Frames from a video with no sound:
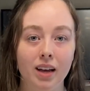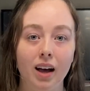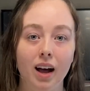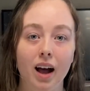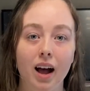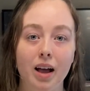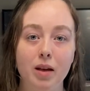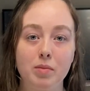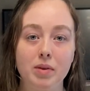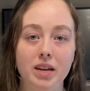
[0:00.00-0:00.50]

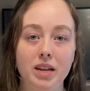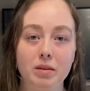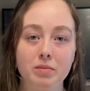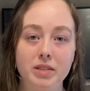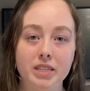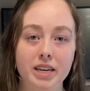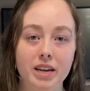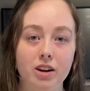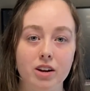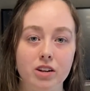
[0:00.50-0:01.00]
Hi, my name is
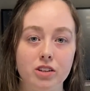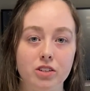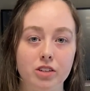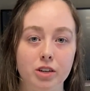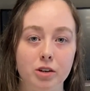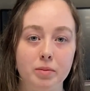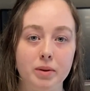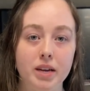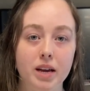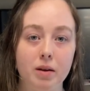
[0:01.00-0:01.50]
Kara
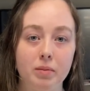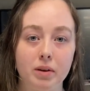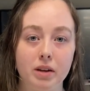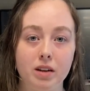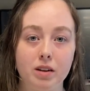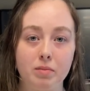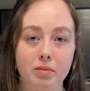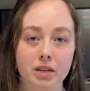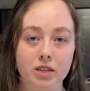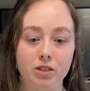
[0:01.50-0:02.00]
Zerby. I'm going
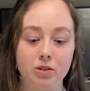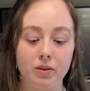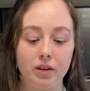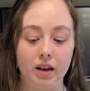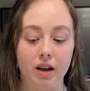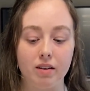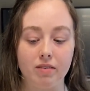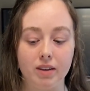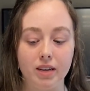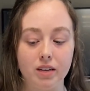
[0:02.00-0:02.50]
to be doing
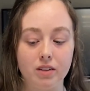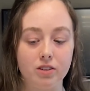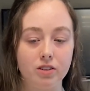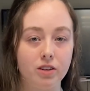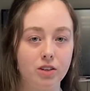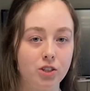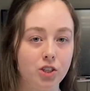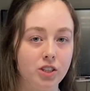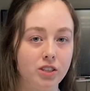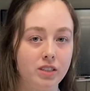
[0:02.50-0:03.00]
IV
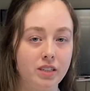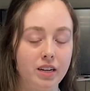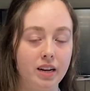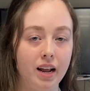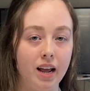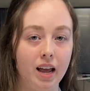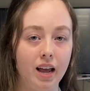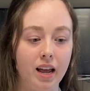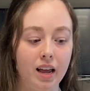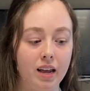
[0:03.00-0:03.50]
insertion
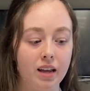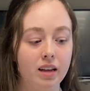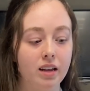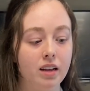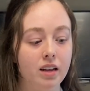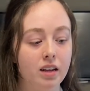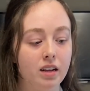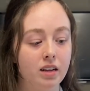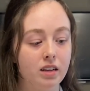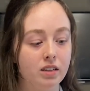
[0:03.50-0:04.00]
today.
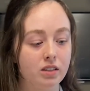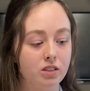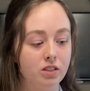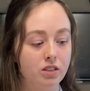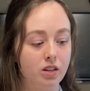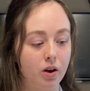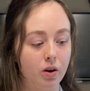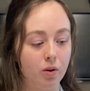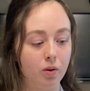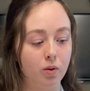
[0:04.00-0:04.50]
So
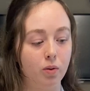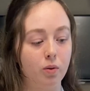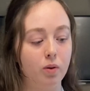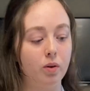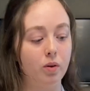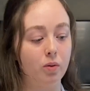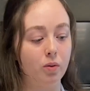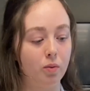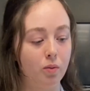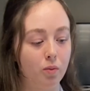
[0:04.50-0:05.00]

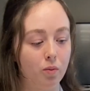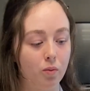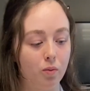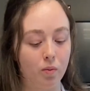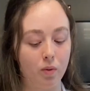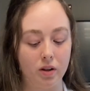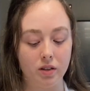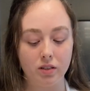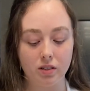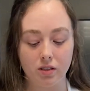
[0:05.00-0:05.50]

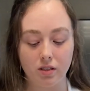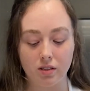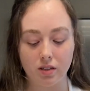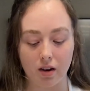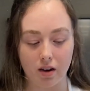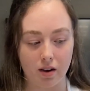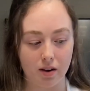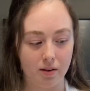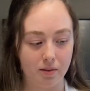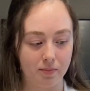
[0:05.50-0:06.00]
once
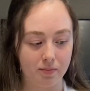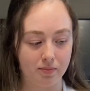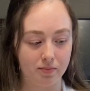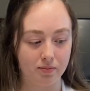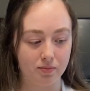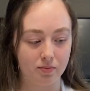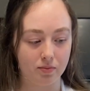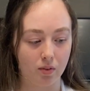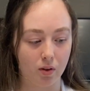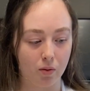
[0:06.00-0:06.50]

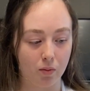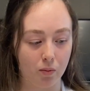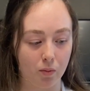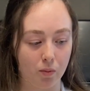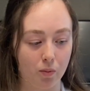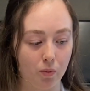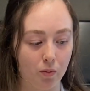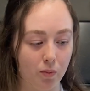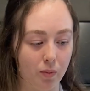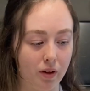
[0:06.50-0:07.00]

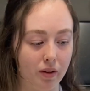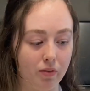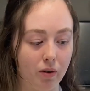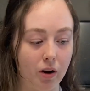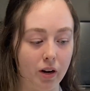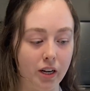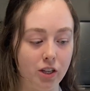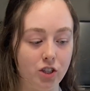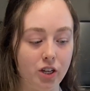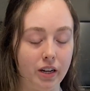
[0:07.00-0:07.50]
we've
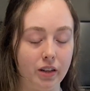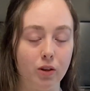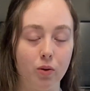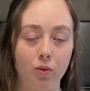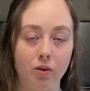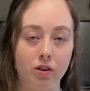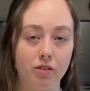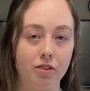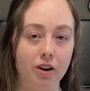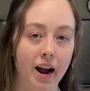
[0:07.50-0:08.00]
already checked the
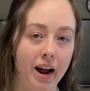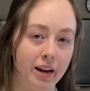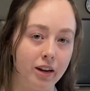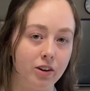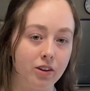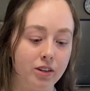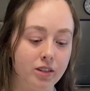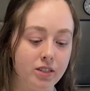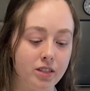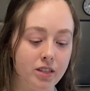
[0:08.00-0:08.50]
order for
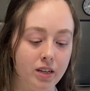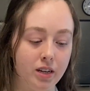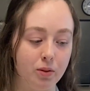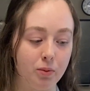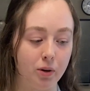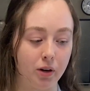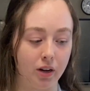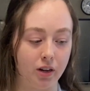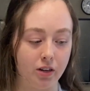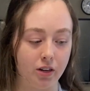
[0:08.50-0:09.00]
accuracy, we're
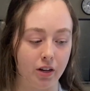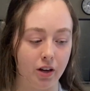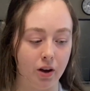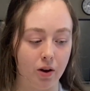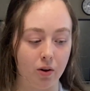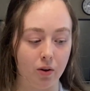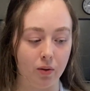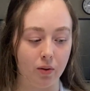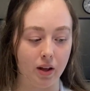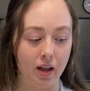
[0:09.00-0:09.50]
good to
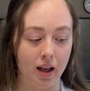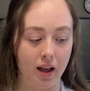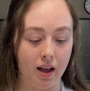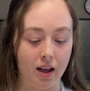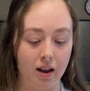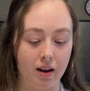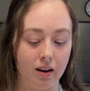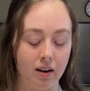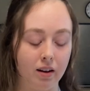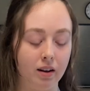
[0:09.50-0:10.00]
go
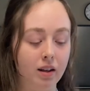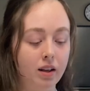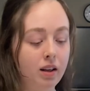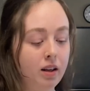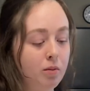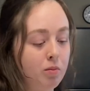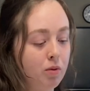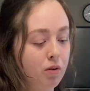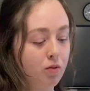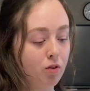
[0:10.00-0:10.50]
ahead and
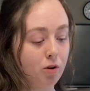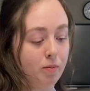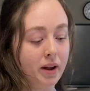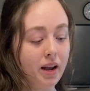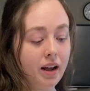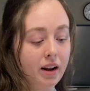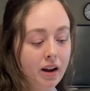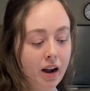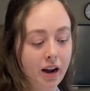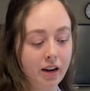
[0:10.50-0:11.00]
perform
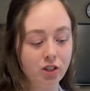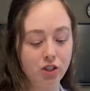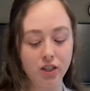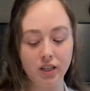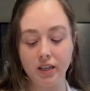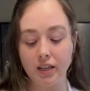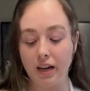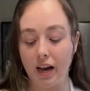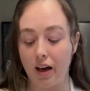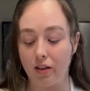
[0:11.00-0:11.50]
hand
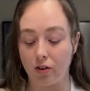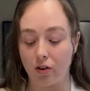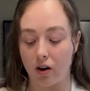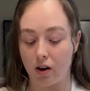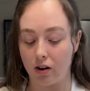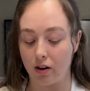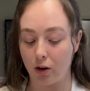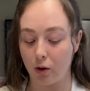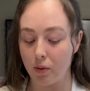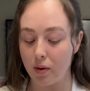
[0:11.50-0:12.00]
hygiene, gather
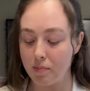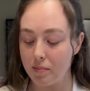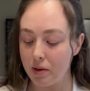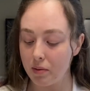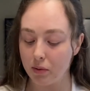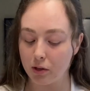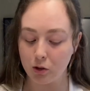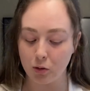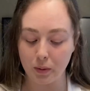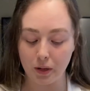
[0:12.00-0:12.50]
our equipment,
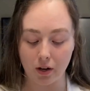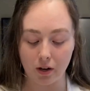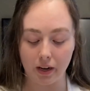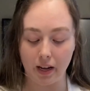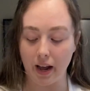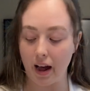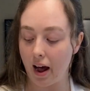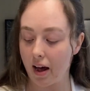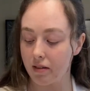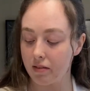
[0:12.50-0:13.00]
which we already
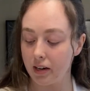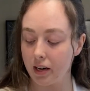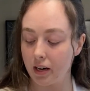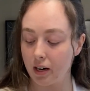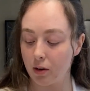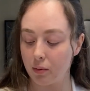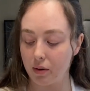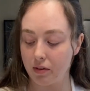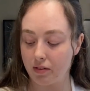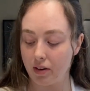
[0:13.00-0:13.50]
have here.
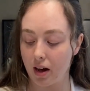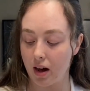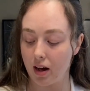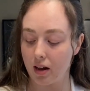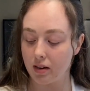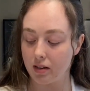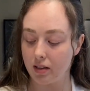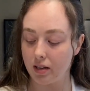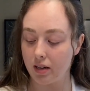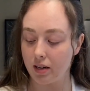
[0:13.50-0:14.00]
We've got
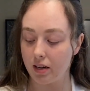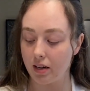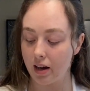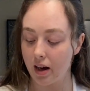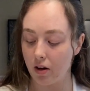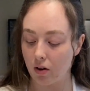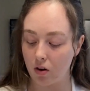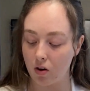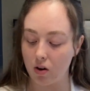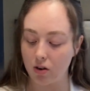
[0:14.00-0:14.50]
the
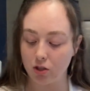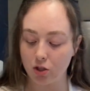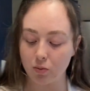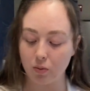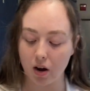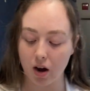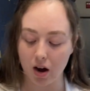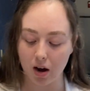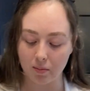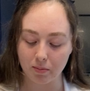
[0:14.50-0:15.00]
alcohol
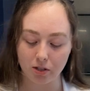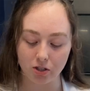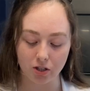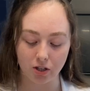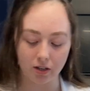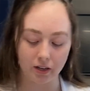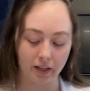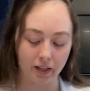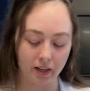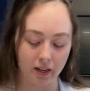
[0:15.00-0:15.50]
swab, the
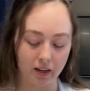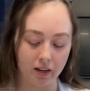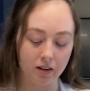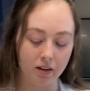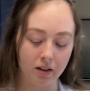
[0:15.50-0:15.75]
tourniquet,